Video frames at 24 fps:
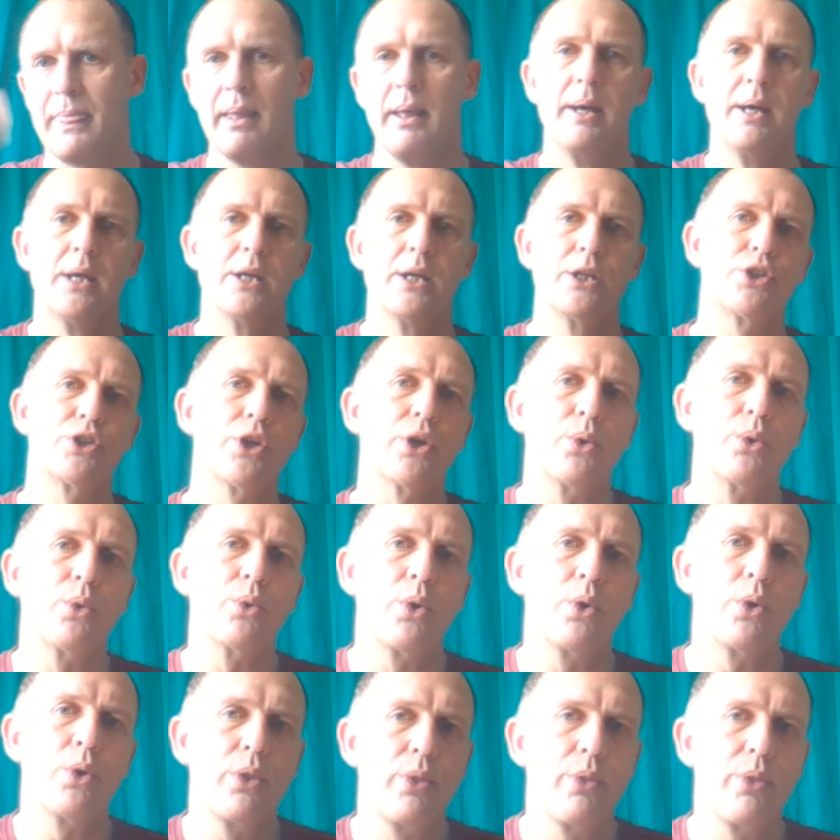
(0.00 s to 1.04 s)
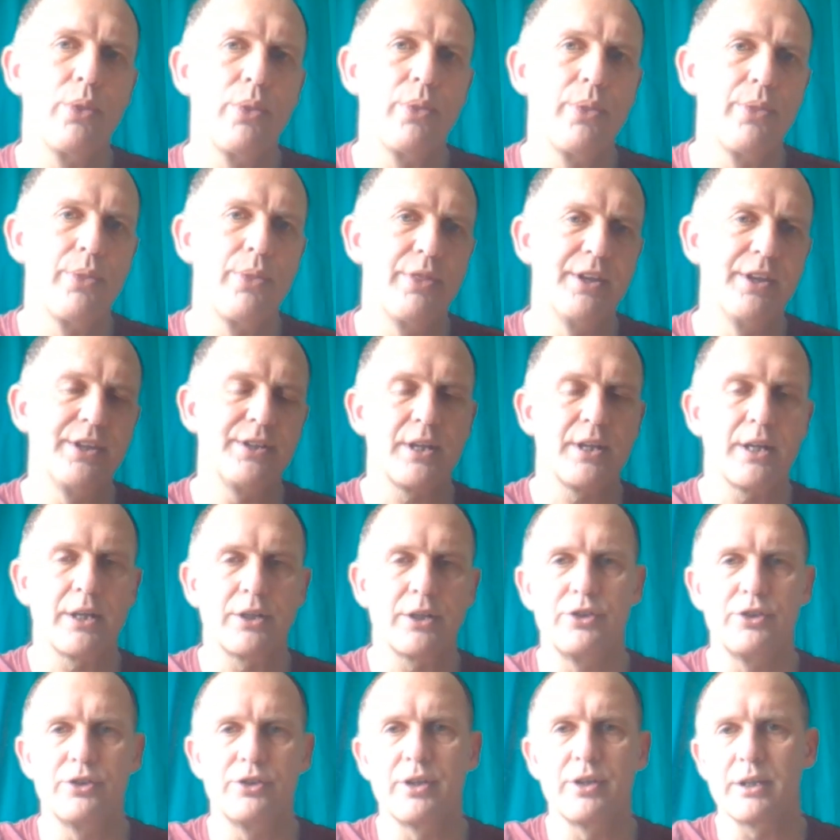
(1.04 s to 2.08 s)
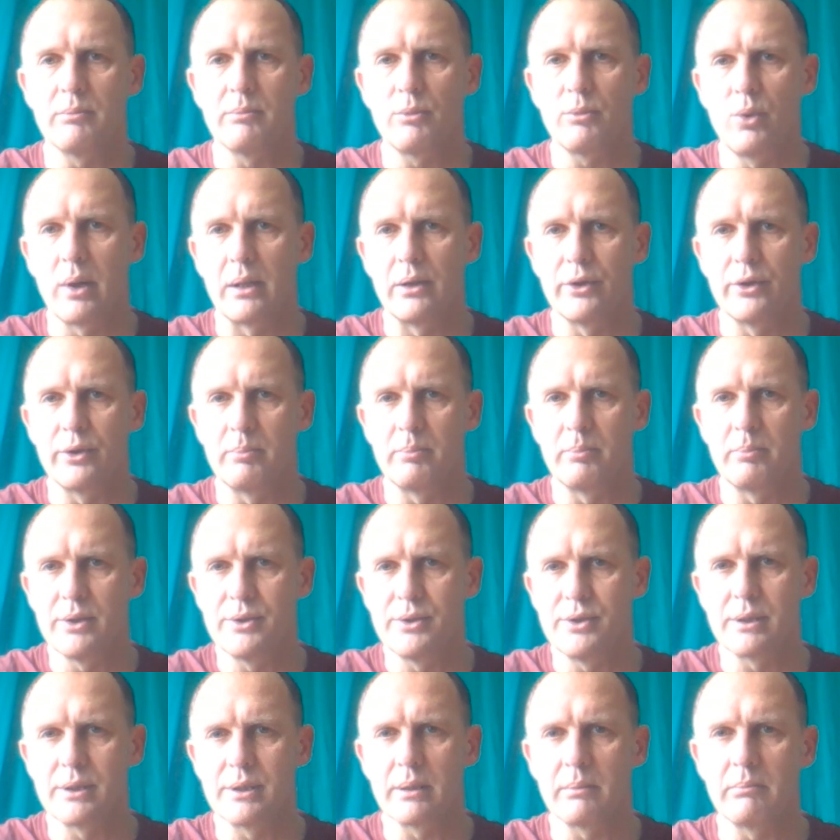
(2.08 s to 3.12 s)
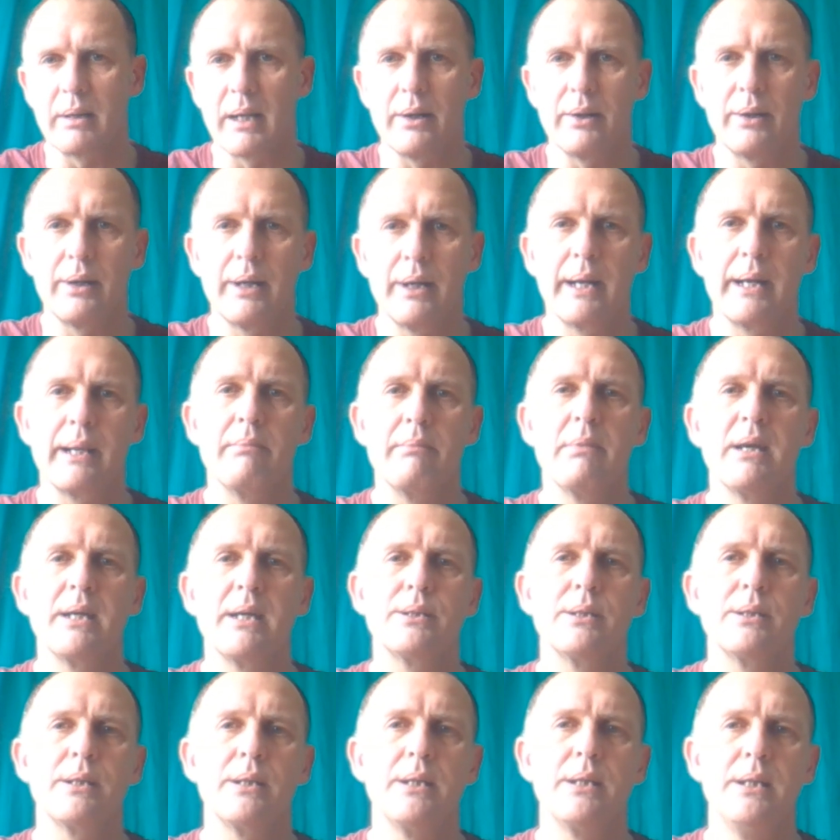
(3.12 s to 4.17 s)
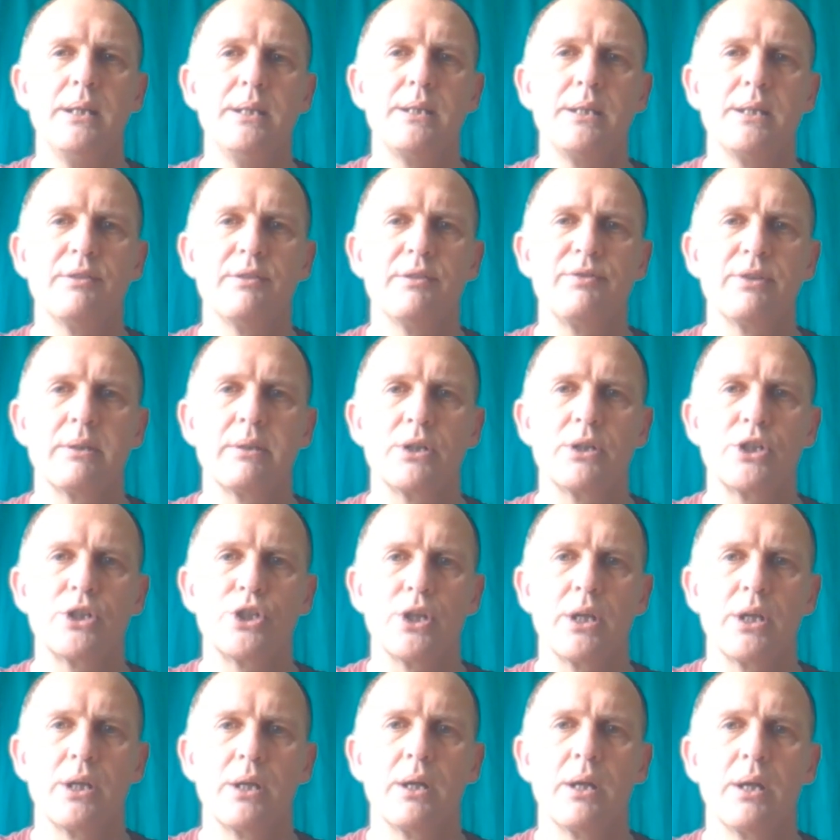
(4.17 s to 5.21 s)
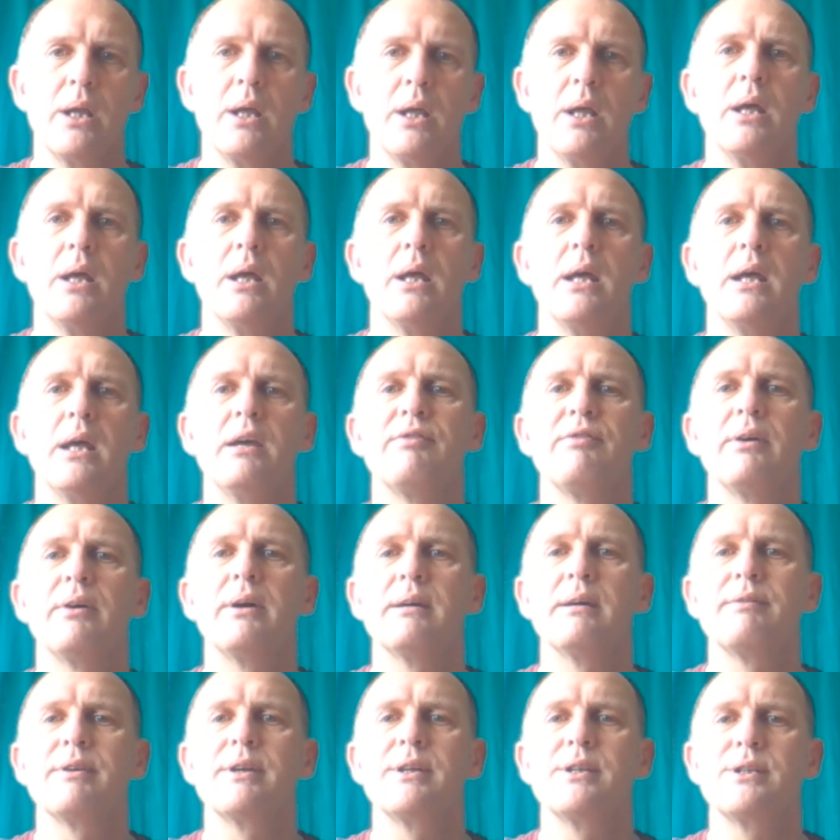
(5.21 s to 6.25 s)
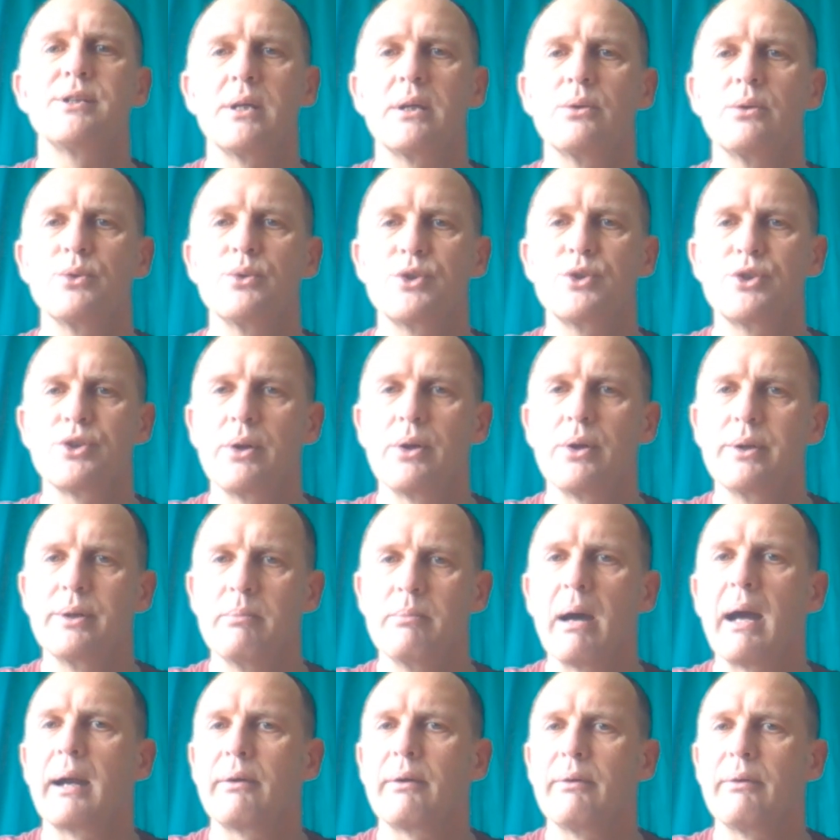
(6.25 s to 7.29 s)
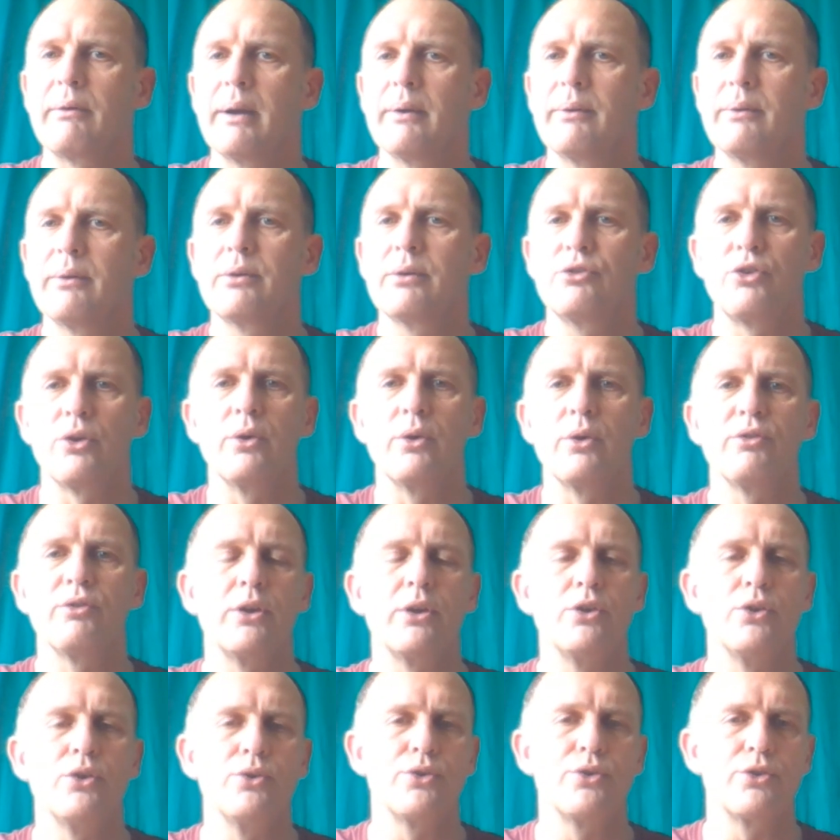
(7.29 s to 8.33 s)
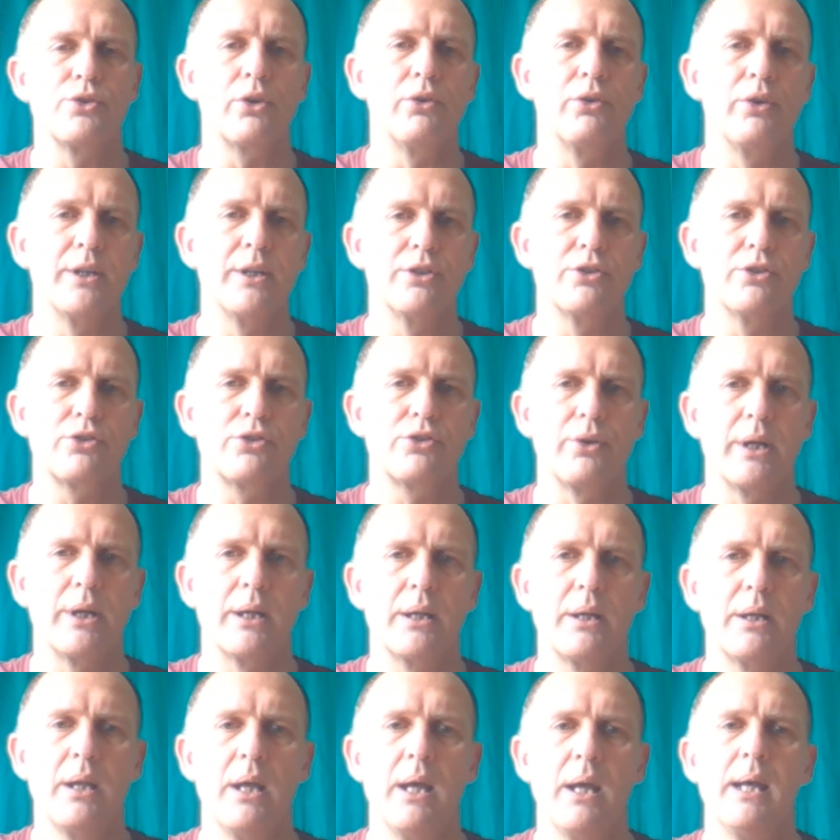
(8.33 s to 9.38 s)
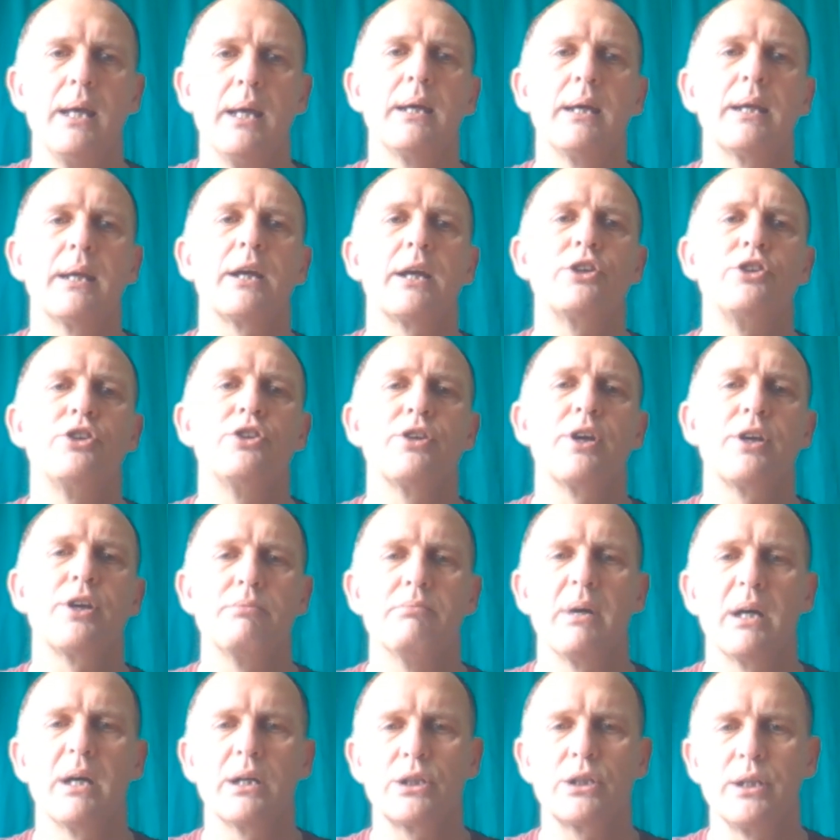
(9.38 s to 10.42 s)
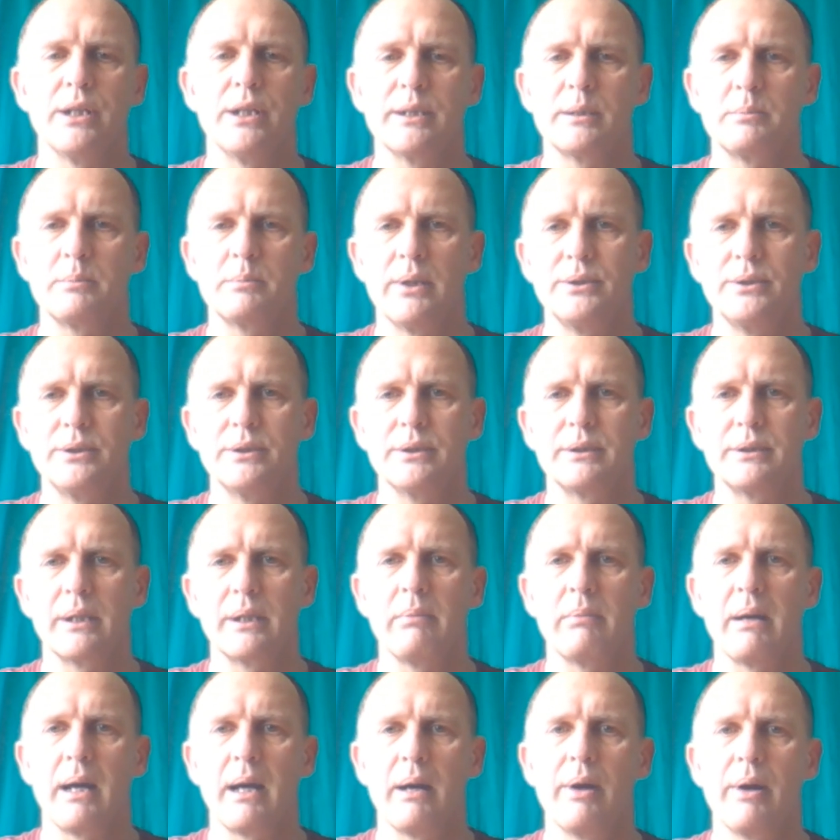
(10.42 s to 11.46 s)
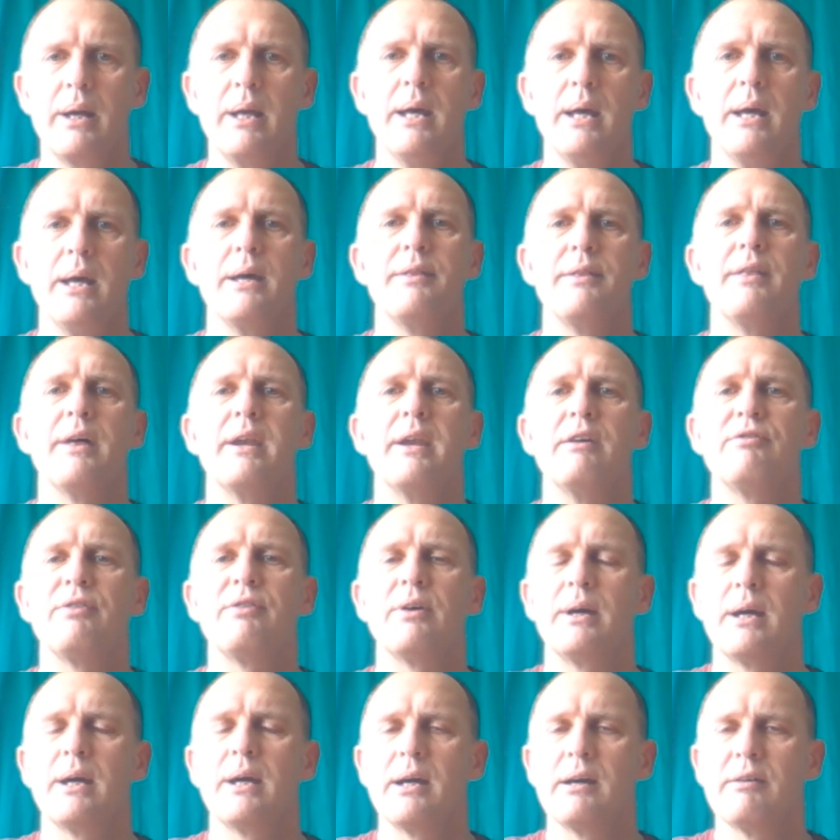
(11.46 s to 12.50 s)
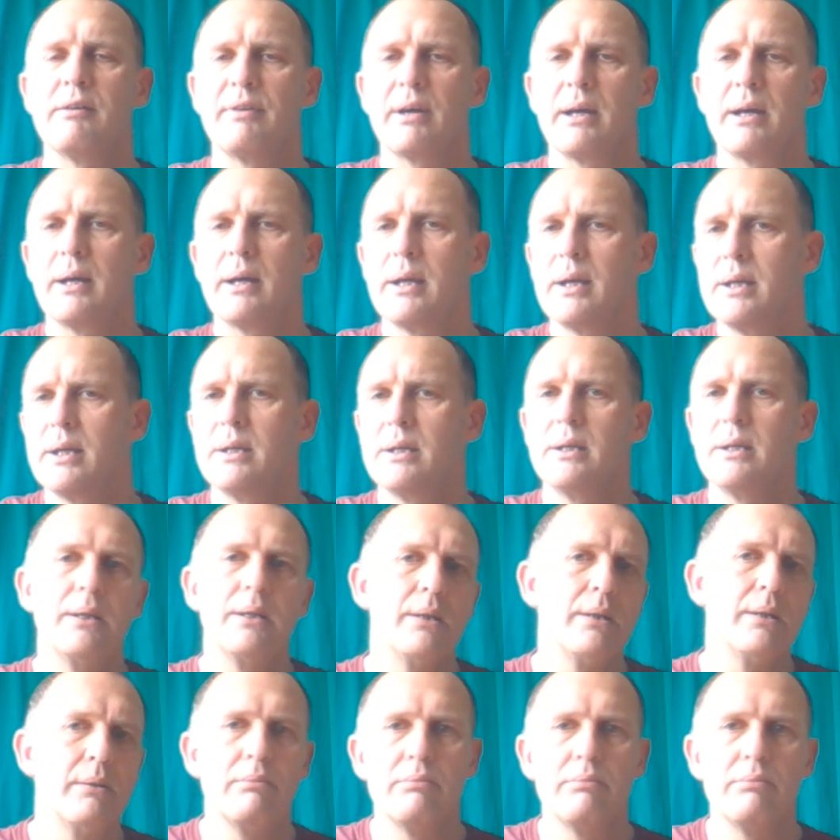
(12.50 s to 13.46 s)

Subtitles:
So this actually takes up quite a lot of processing power, and it makes it easier for the machine if I have a single solid background. So if I use a green screen, it actually takes much less processing power than if I have a